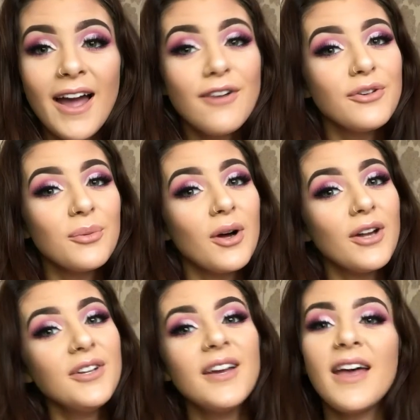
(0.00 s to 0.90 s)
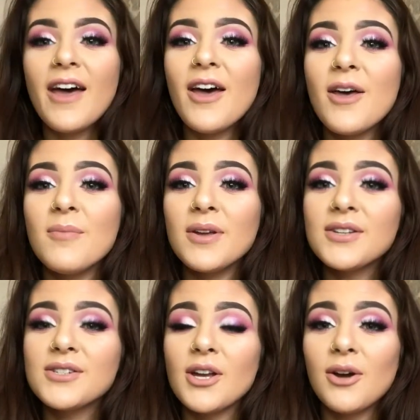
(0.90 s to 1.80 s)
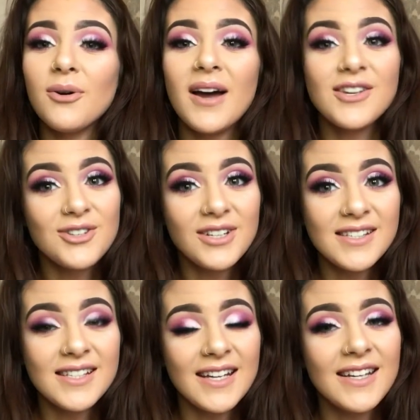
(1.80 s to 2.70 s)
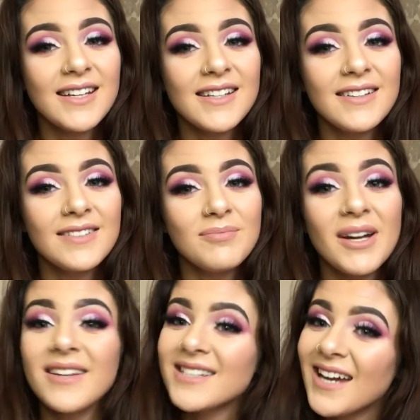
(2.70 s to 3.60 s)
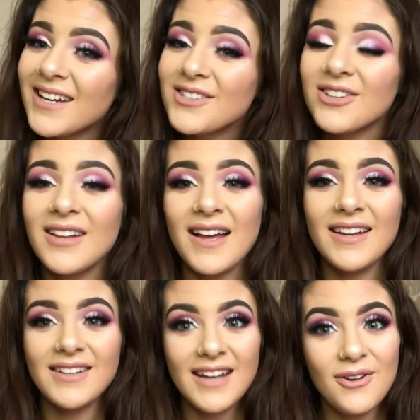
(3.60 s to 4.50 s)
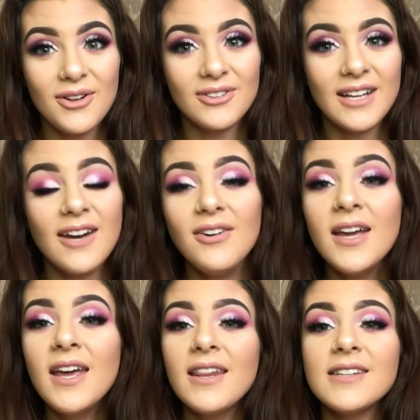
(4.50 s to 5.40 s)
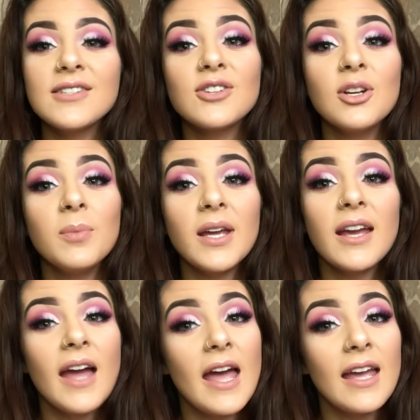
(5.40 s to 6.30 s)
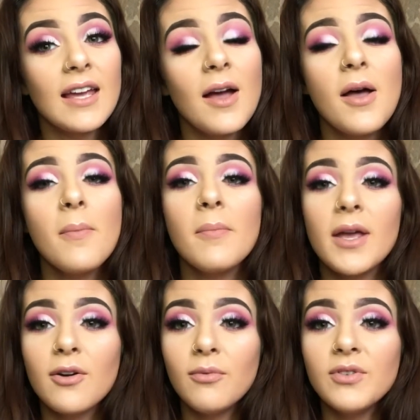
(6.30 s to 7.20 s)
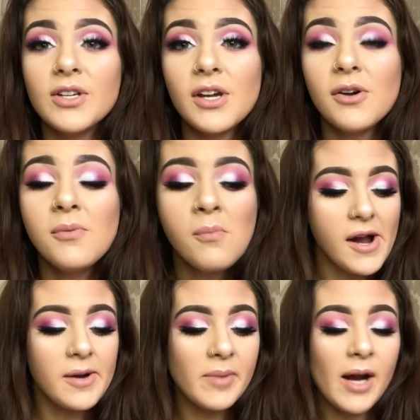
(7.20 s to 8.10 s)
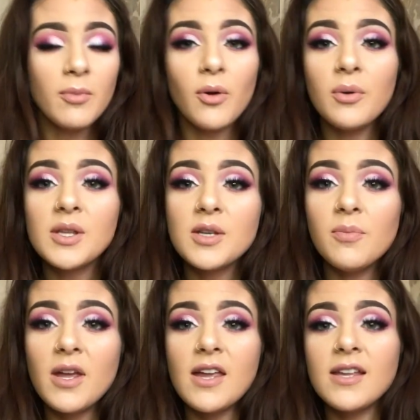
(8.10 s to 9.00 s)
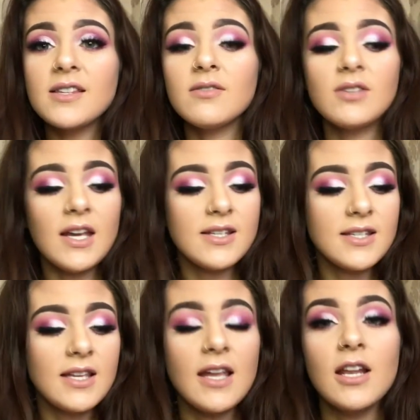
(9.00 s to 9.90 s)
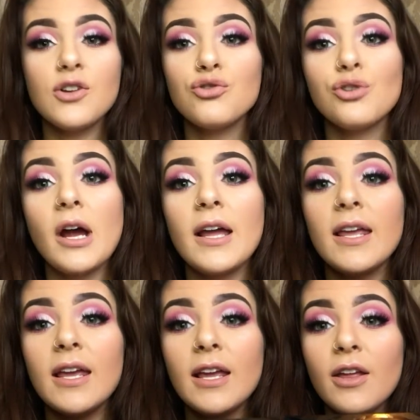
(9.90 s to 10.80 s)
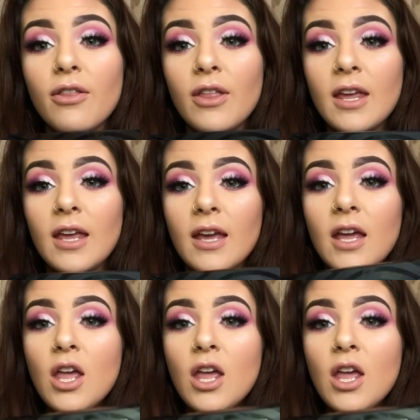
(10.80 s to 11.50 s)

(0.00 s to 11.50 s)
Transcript: Hi everyone, so as you can see by the title and how I look now, this is going to be a makeup video. I'm going to be testing and trying the